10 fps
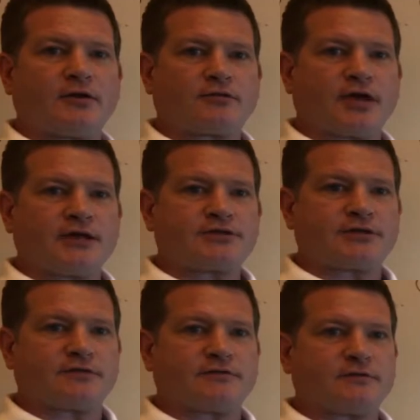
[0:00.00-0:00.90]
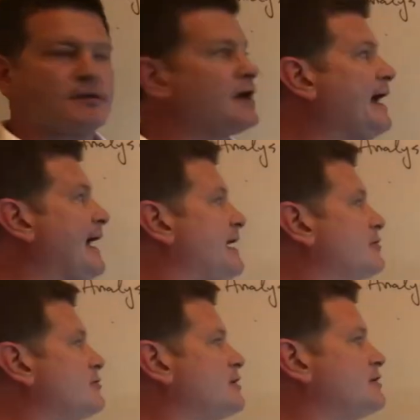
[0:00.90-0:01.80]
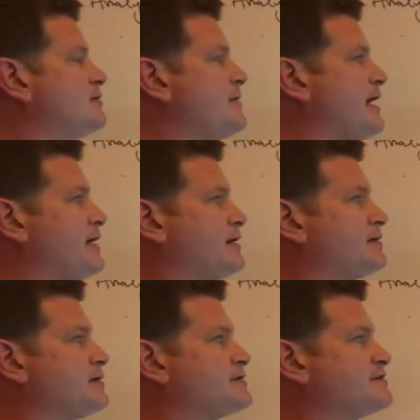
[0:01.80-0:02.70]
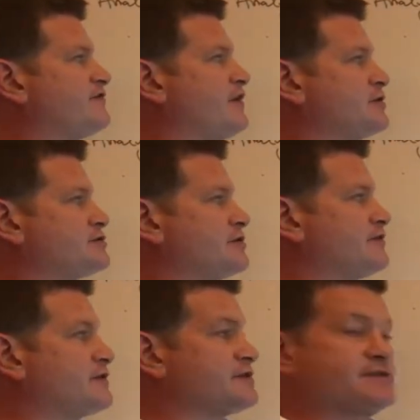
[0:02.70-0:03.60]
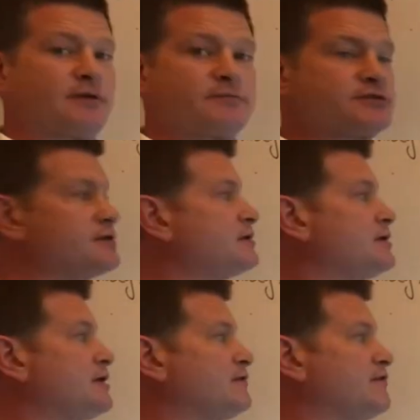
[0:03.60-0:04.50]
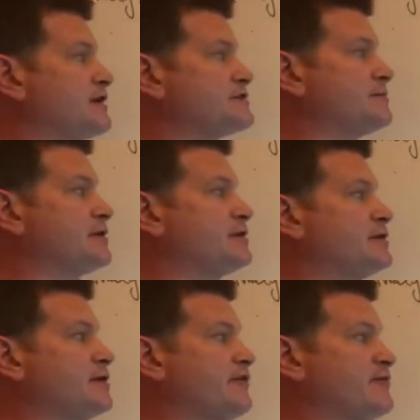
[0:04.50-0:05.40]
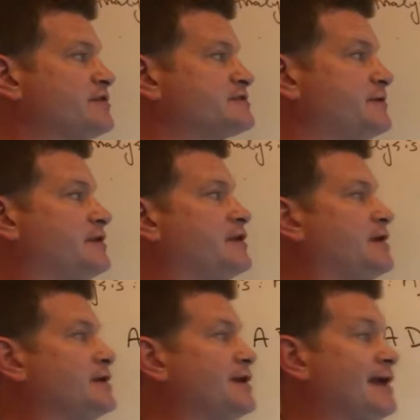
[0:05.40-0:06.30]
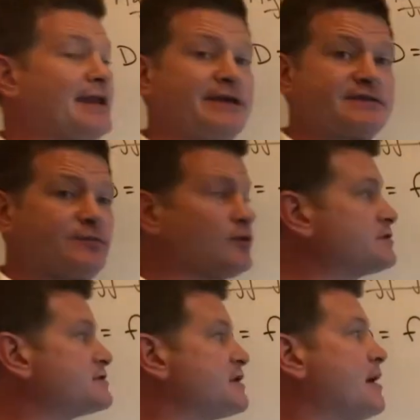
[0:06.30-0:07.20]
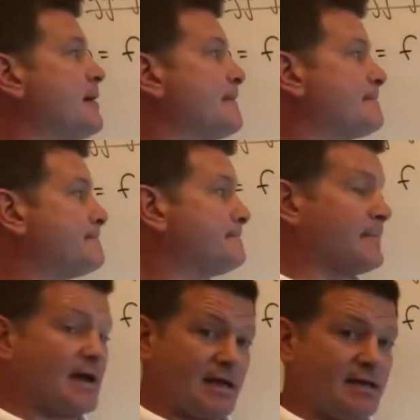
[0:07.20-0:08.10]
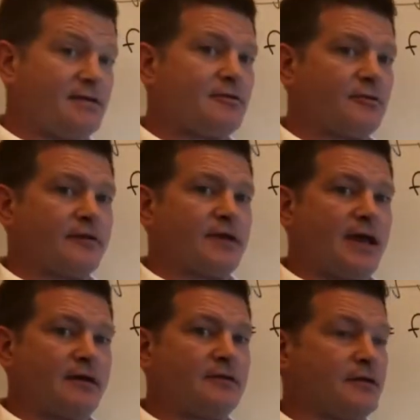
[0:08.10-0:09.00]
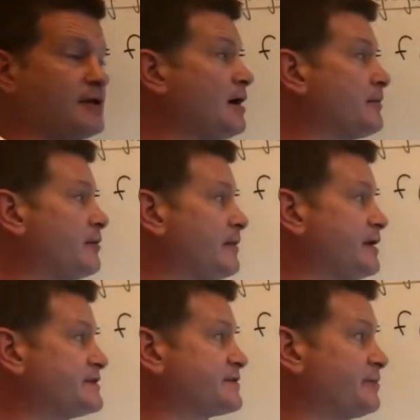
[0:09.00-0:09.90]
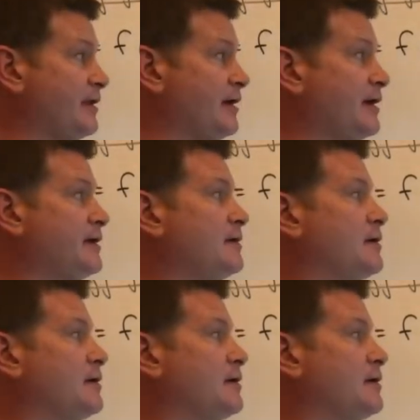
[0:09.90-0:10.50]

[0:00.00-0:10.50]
notation, aggregate demand is a function of consumption, investment, government spending, net exports, money, or the nominal money supply,